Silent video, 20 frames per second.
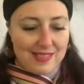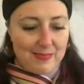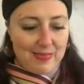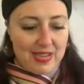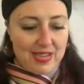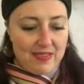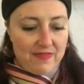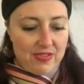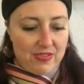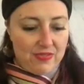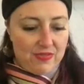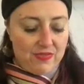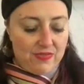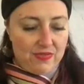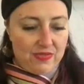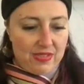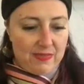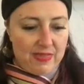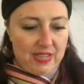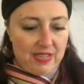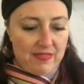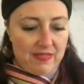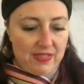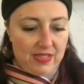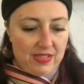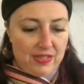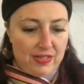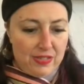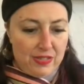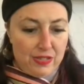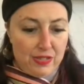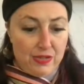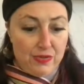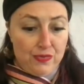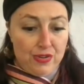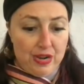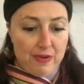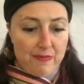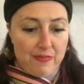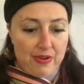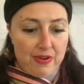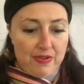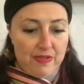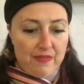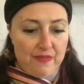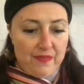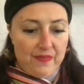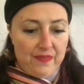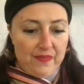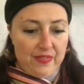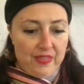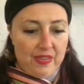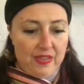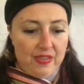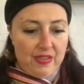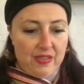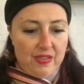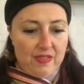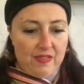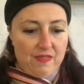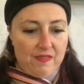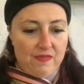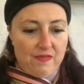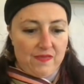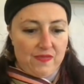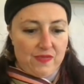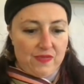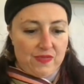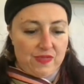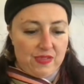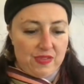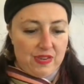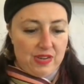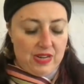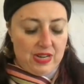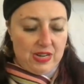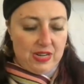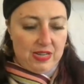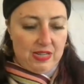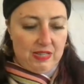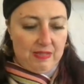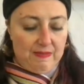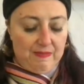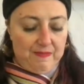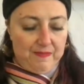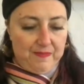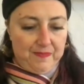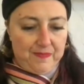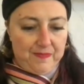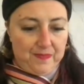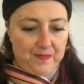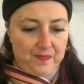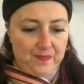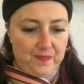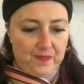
Let me give you. Let me give you the new number for um,